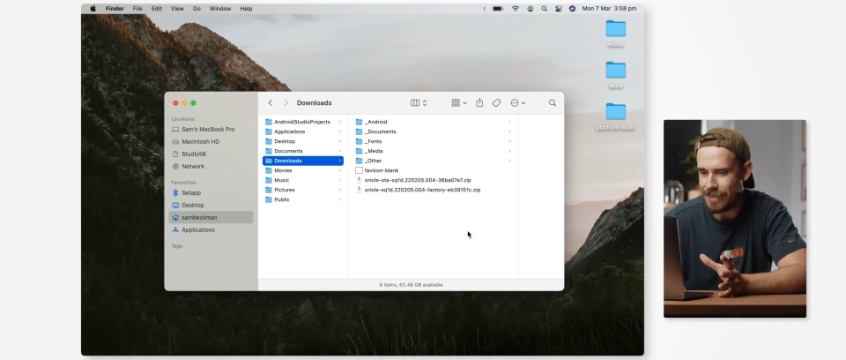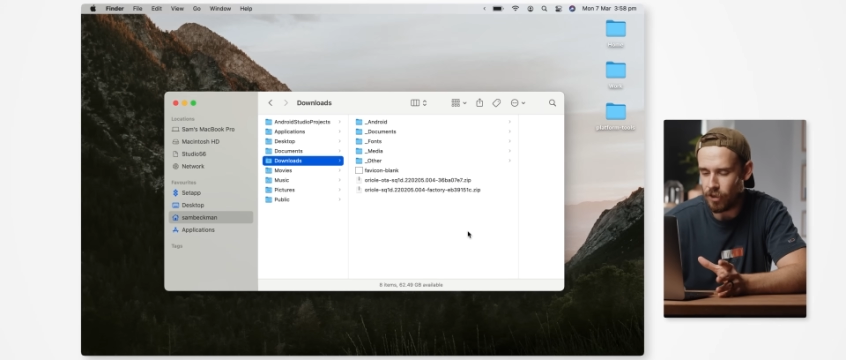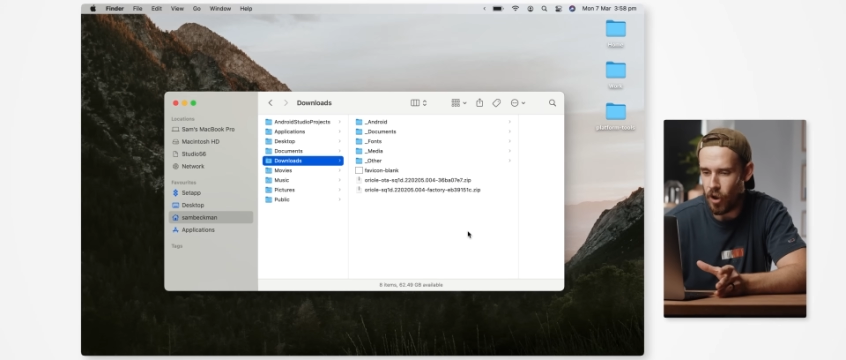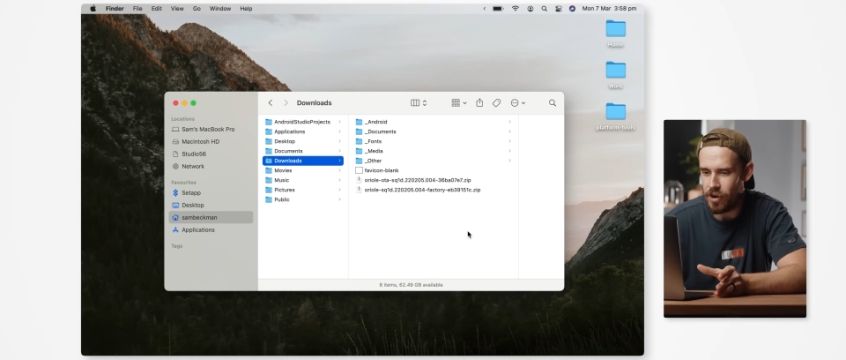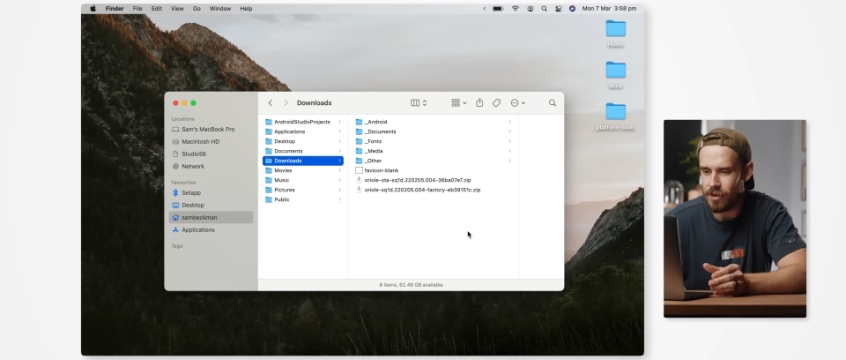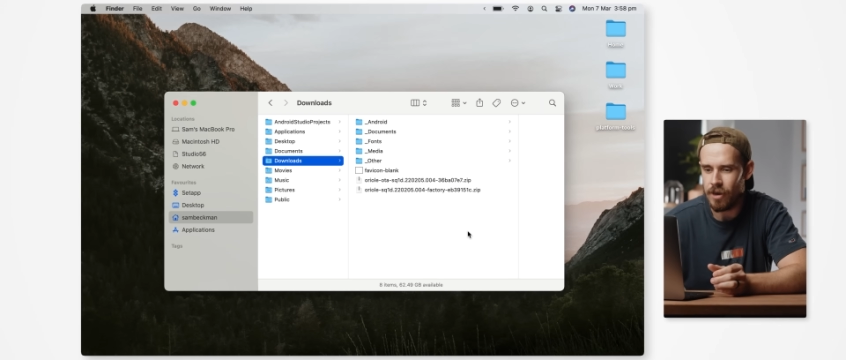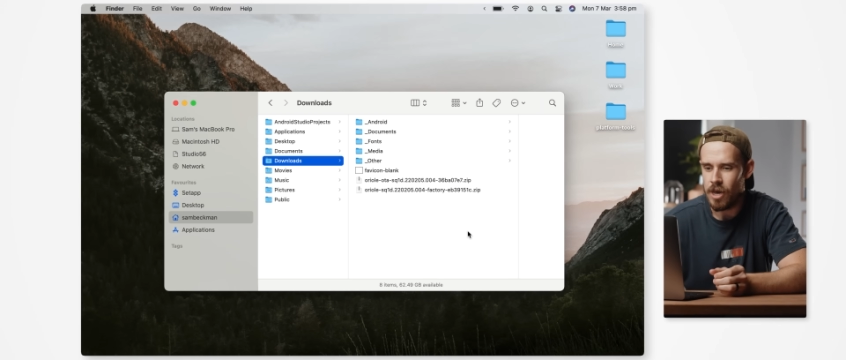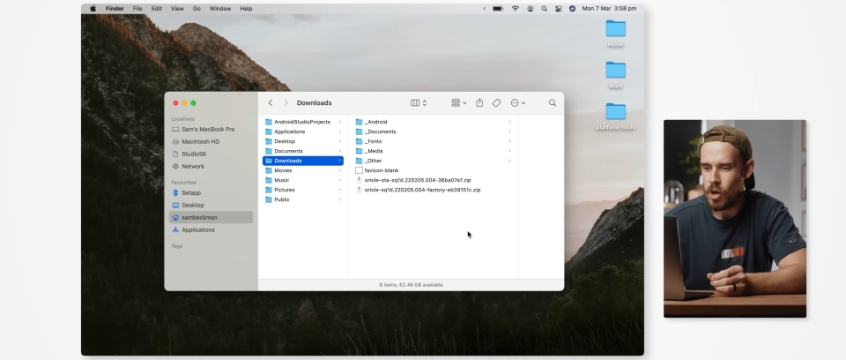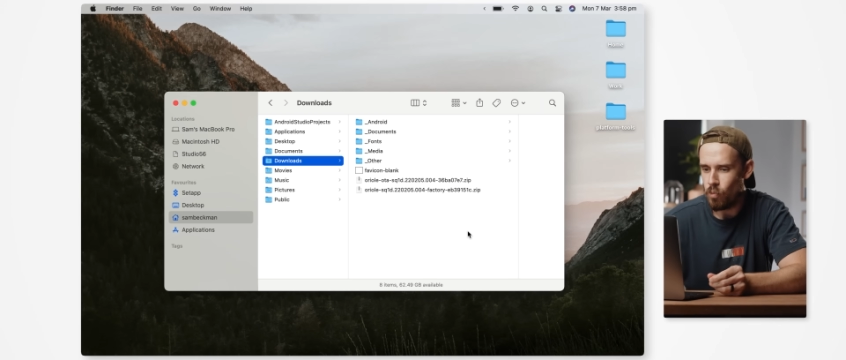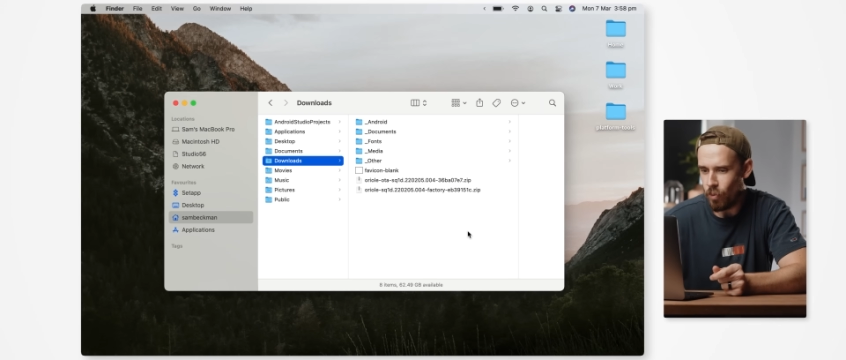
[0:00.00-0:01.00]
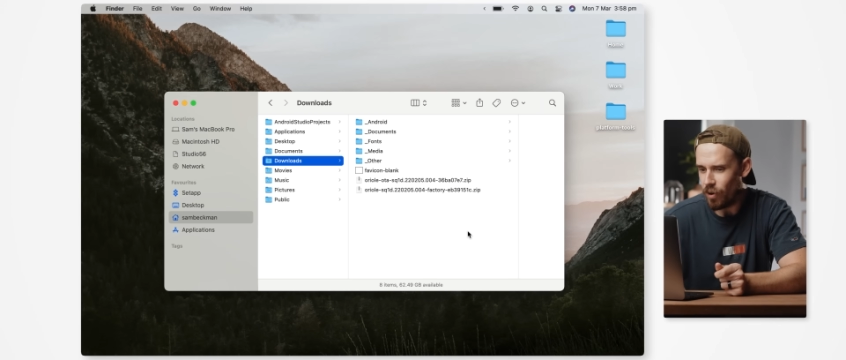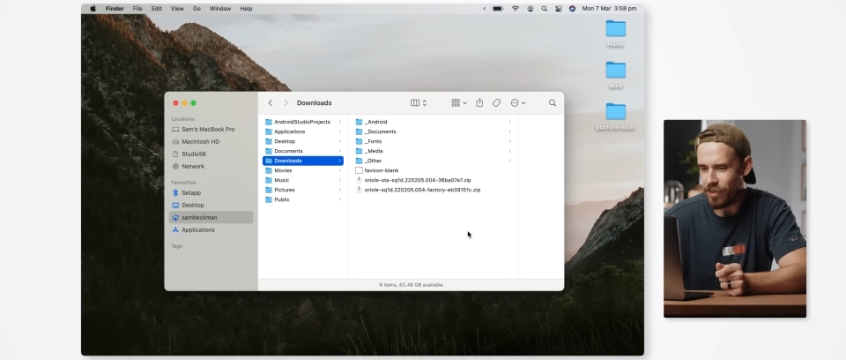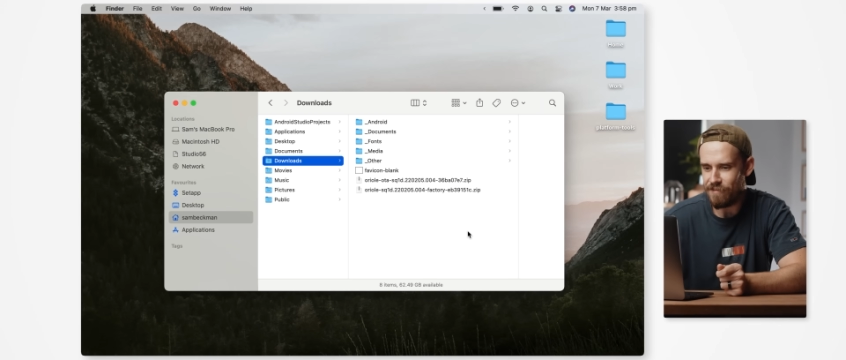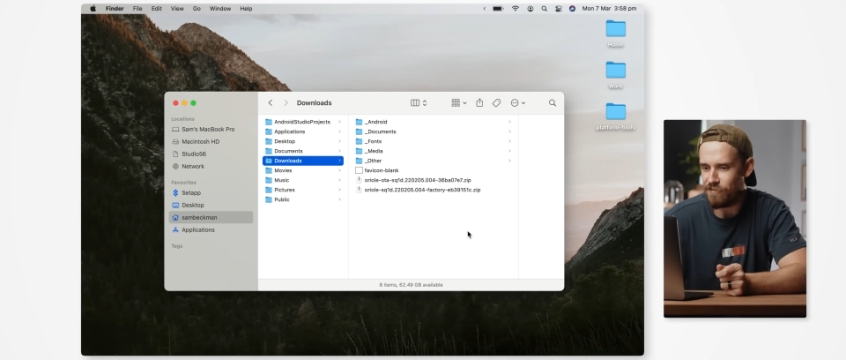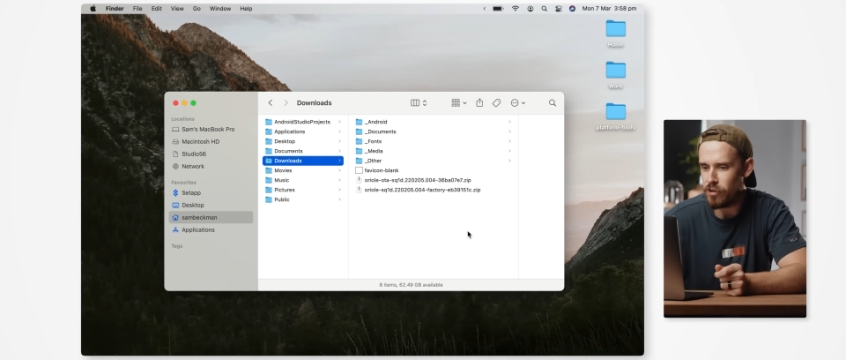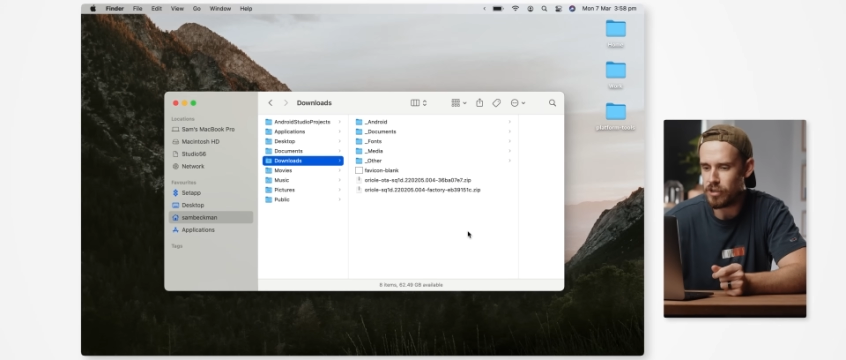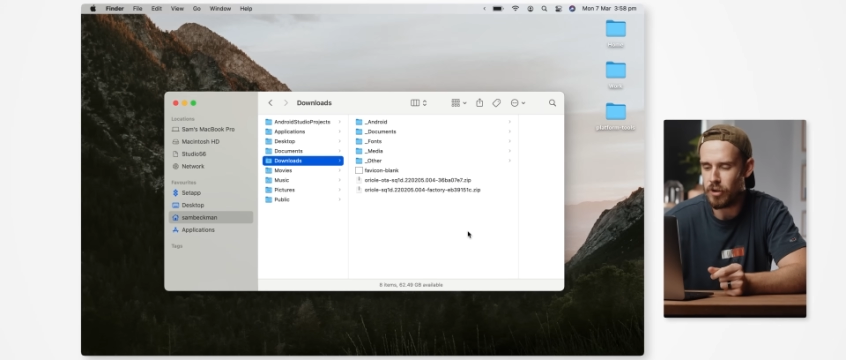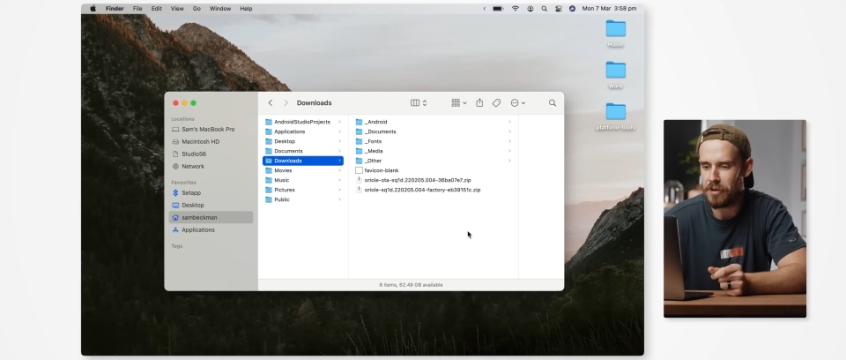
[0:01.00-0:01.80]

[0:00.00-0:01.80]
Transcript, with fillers: downloading, we want to then first